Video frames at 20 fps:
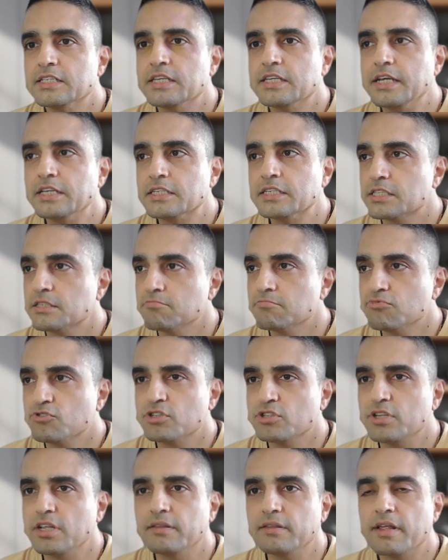says
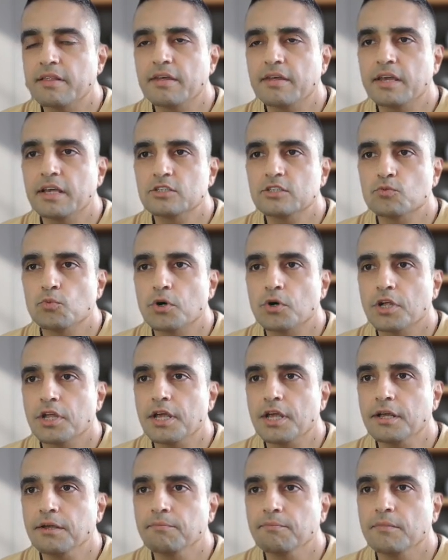still nothing is
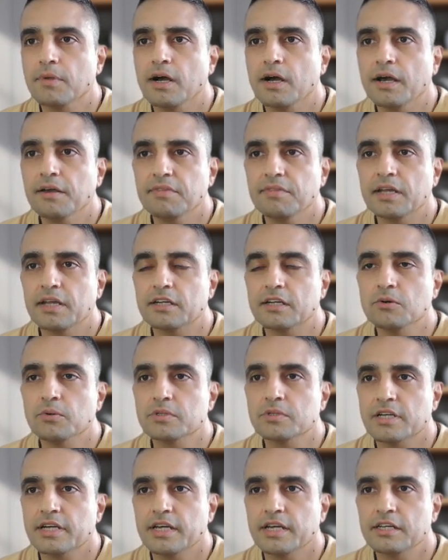working, I think it
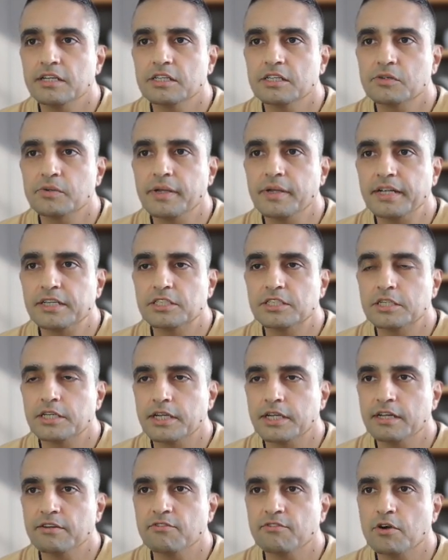goes ahead and creates a
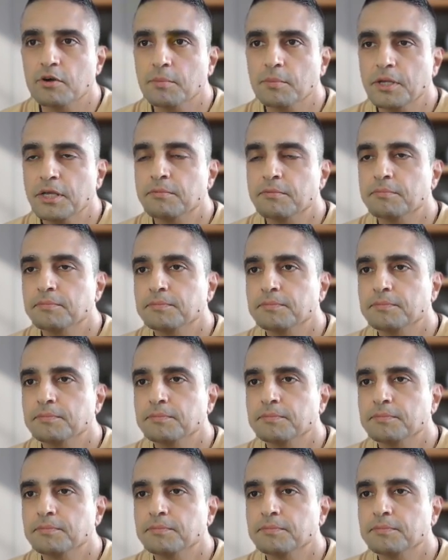ticket for me.